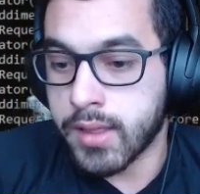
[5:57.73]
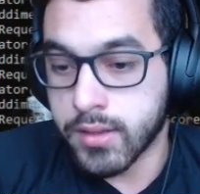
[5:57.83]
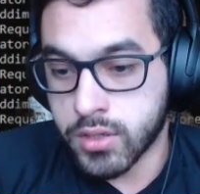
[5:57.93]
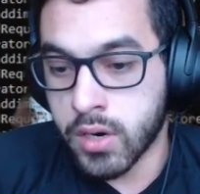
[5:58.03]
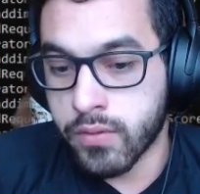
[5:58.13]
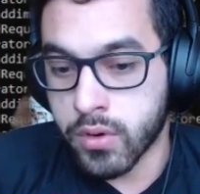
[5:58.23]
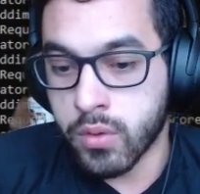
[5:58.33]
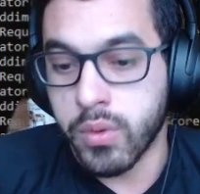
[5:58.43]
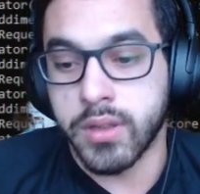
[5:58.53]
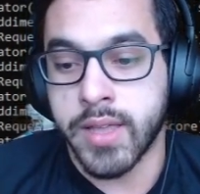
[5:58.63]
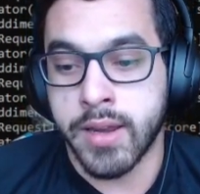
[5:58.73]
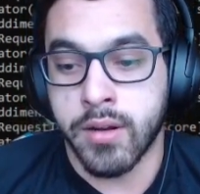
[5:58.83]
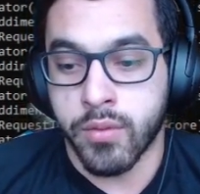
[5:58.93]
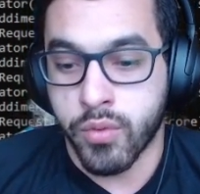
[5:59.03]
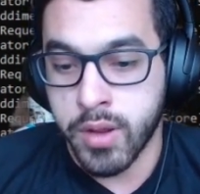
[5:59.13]
The server will
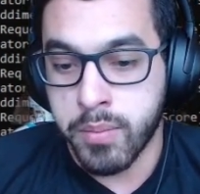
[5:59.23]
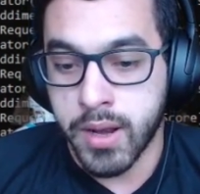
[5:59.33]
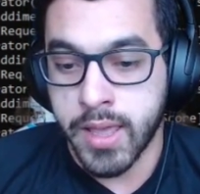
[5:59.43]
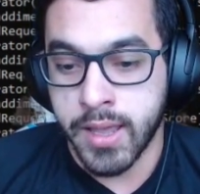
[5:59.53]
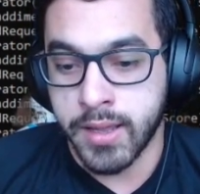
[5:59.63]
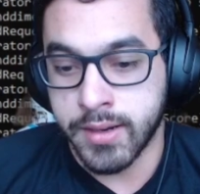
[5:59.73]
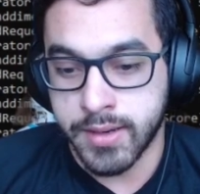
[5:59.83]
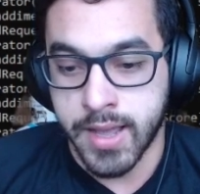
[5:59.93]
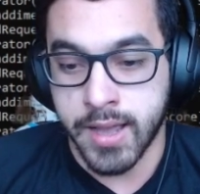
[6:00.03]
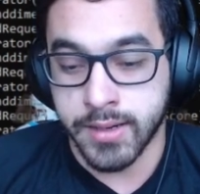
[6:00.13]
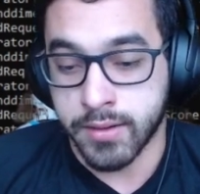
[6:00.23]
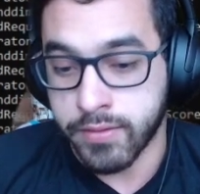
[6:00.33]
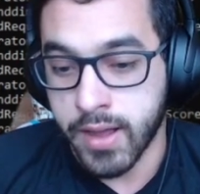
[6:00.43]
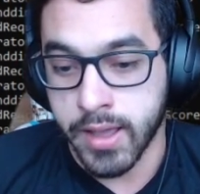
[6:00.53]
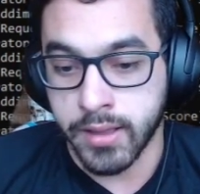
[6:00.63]
then replay that
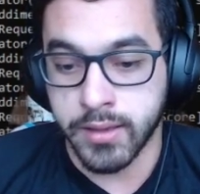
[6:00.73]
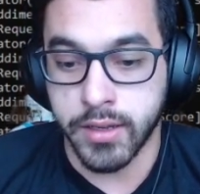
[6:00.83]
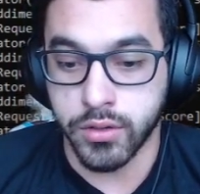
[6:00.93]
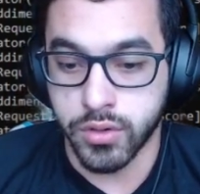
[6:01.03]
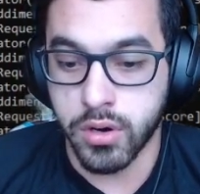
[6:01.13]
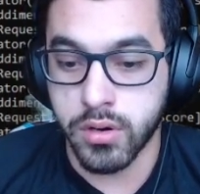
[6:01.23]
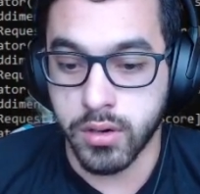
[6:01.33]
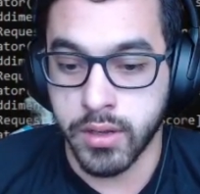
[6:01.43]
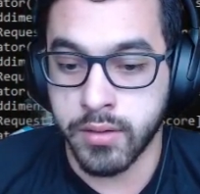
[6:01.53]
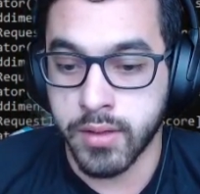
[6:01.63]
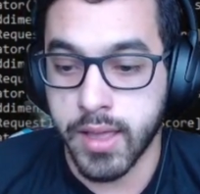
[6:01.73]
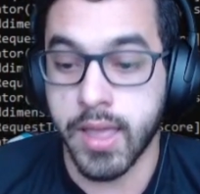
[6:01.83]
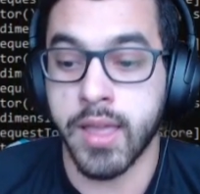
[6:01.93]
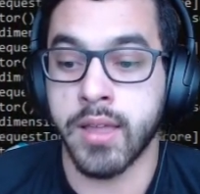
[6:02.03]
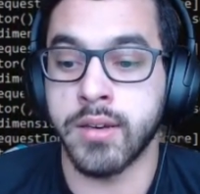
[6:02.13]
file internally,
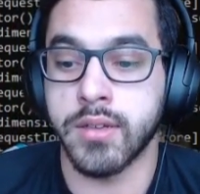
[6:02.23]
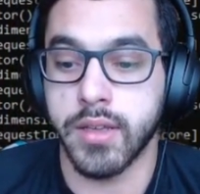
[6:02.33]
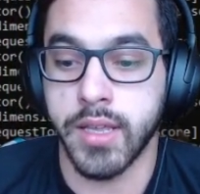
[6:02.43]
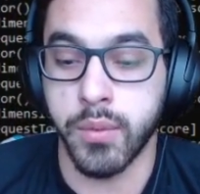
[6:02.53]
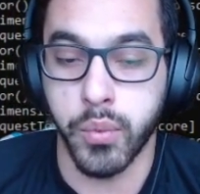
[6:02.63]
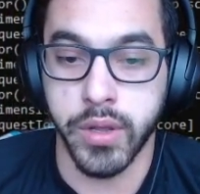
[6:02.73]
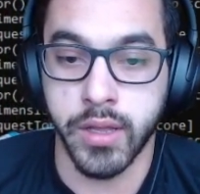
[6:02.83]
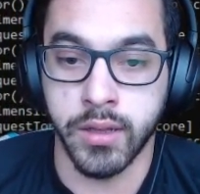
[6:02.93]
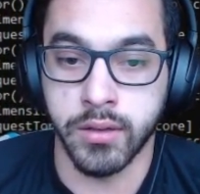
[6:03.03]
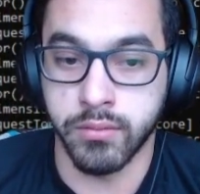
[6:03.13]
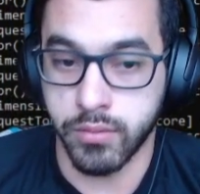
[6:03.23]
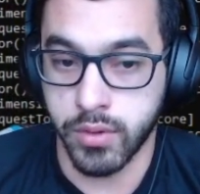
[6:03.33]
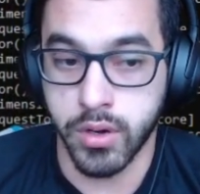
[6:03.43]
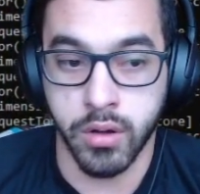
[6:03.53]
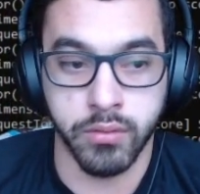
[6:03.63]
and it will,
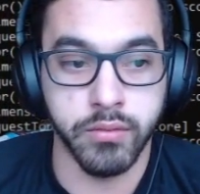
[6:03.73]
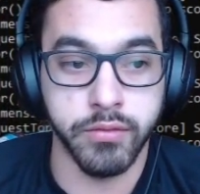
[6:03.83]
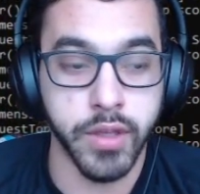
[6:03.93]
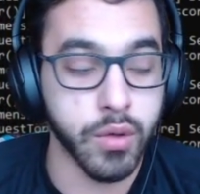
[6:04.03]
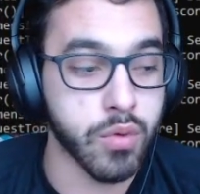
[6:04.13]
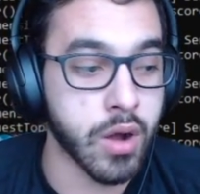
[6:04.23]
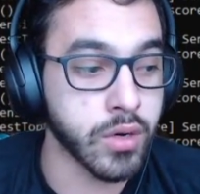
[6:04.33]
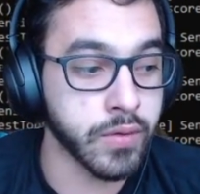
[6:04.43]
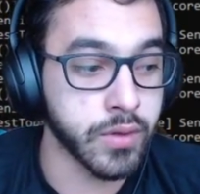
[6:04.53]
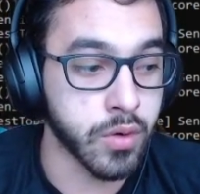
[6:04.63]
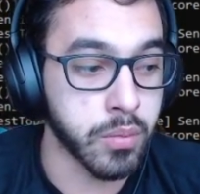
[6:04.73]
figure out if the